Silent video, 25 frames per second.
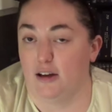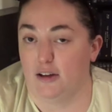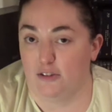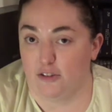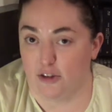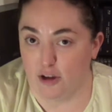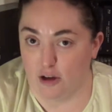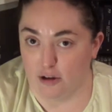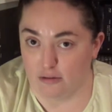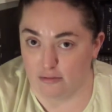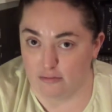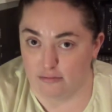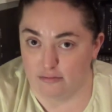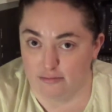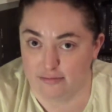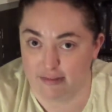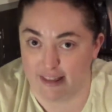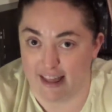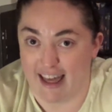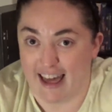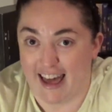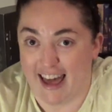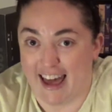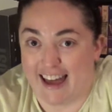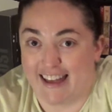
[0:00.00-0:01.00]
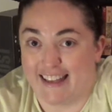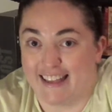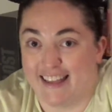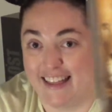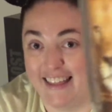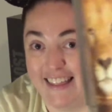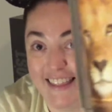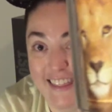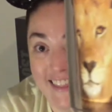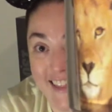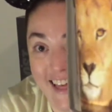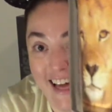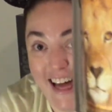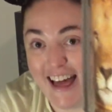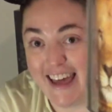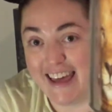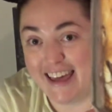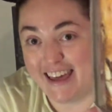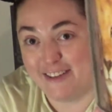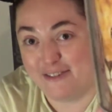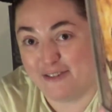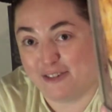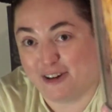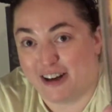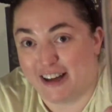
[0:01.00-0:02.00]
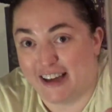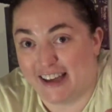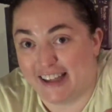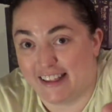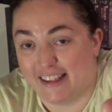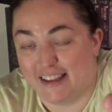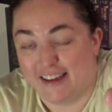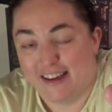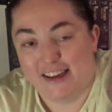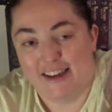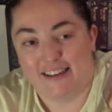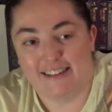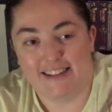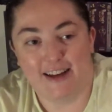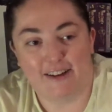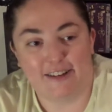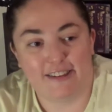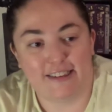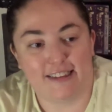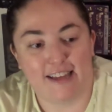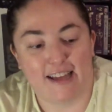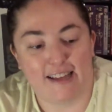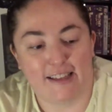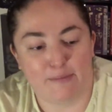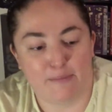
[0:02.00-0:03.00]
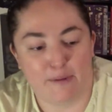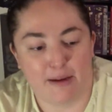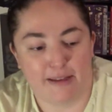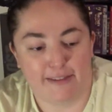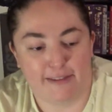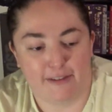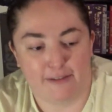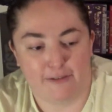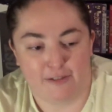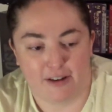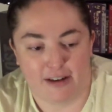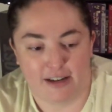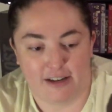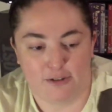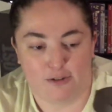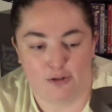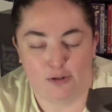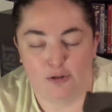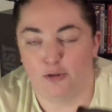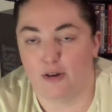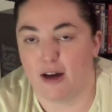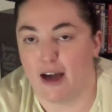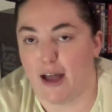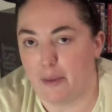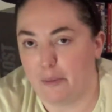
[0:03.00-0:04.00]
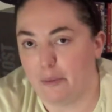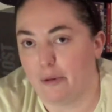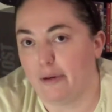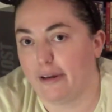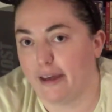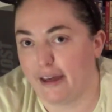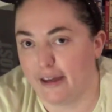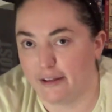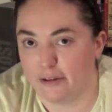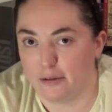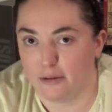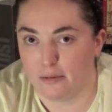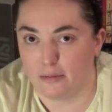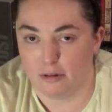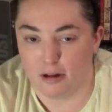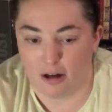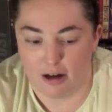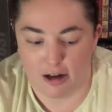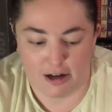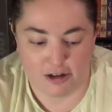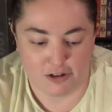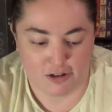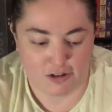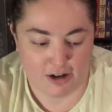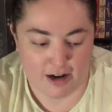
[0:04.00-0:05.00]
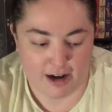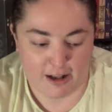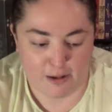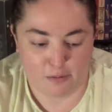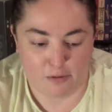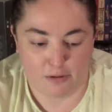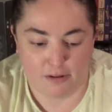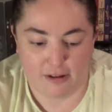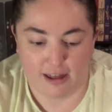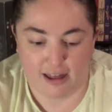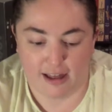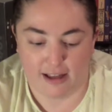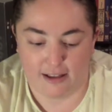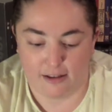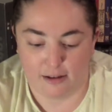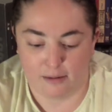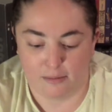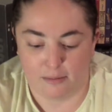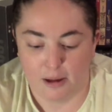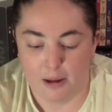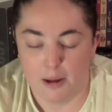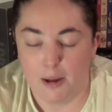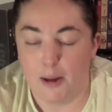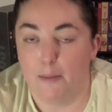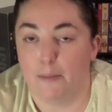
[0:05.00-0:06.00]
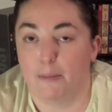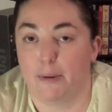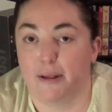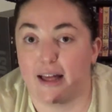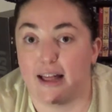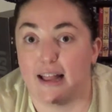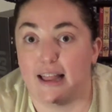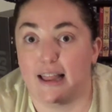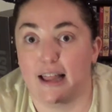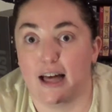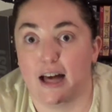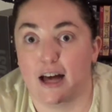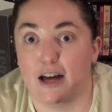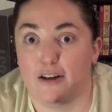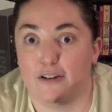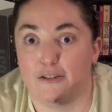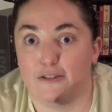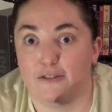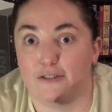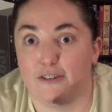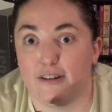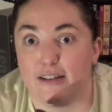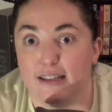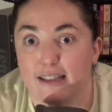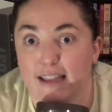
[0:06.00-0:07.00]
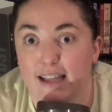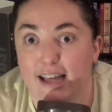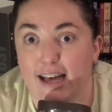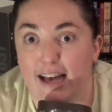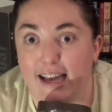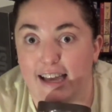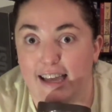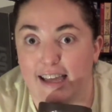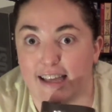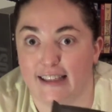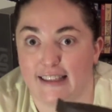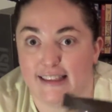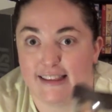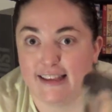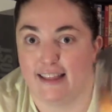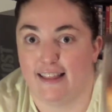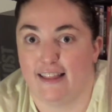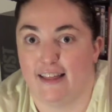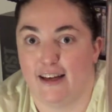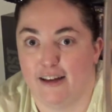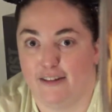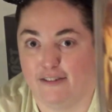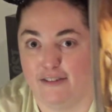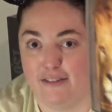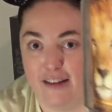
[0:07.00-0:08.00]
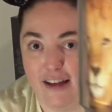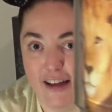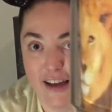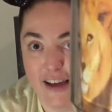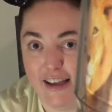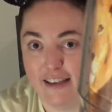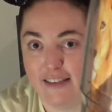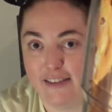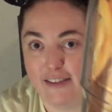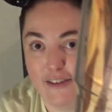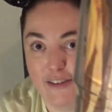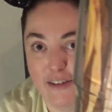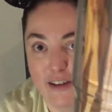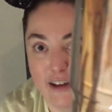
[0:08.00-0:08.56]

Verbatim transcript: So they had a lion one. Now it's not specified to Animal Kingdom Lodge or Animal Kingdom, but I love lions. I love lions. So